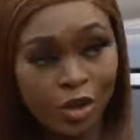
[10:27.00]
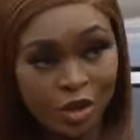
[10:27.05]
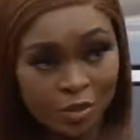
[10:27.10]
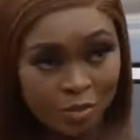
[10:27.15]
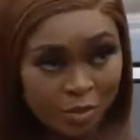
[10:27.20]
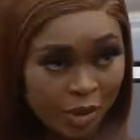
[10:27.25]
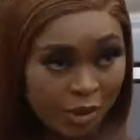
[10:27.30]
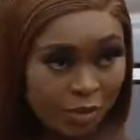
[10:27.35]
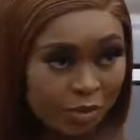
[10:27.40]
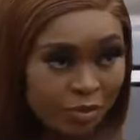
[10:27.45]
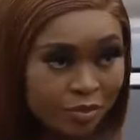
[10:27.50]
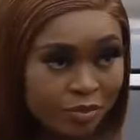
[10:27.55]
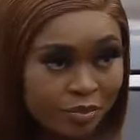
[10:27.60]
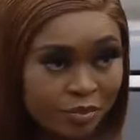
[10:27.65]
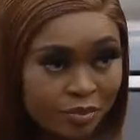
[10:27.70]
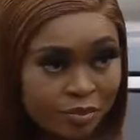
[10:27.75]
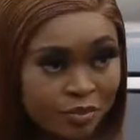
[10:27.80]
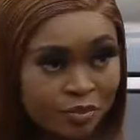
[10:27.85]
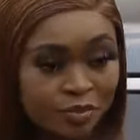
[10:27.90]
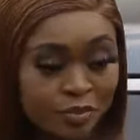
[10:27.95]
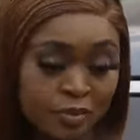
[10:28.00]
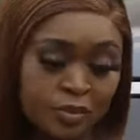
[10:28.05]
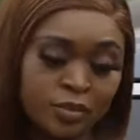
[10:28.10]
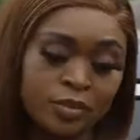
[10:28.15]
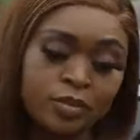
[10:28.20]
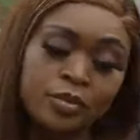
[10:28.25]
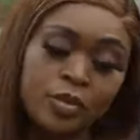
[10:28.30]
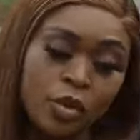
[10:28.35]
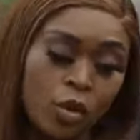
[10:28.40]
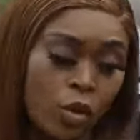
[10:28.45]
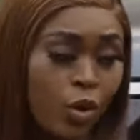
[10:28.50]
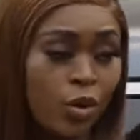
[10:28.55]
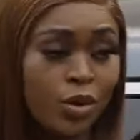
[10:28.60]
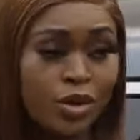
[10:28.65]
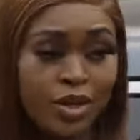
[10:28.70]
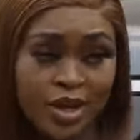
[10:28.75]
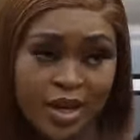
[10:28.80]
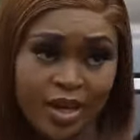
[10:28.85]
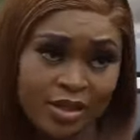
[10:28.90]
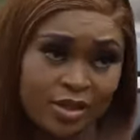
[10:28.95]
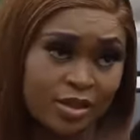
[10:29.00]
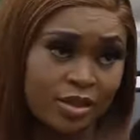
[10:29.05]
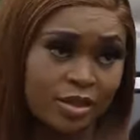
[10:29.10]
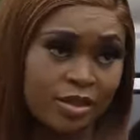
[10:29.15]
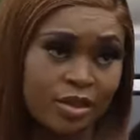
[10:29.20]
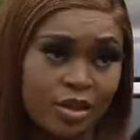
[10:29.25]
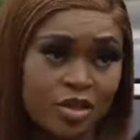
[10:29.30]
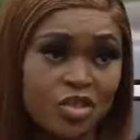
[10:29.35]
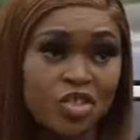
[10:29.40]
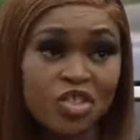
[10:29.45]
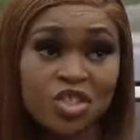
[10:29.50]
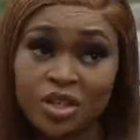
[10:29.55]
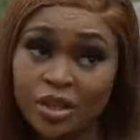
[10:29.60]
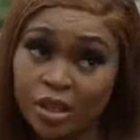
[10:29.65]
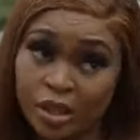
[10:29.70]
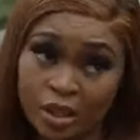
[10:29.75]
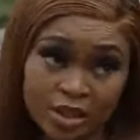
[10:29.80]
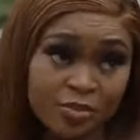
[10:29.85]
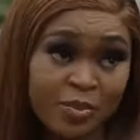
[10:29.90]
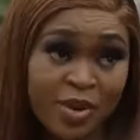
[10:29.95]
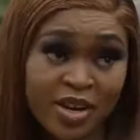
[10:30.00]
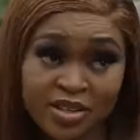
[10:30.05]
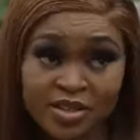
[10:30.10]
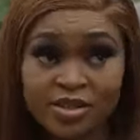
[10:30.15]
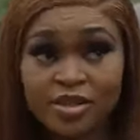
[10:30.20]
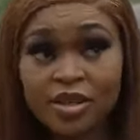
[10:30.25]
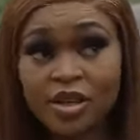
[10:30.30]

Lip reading: You heard me. Wow. Oh yes, she is my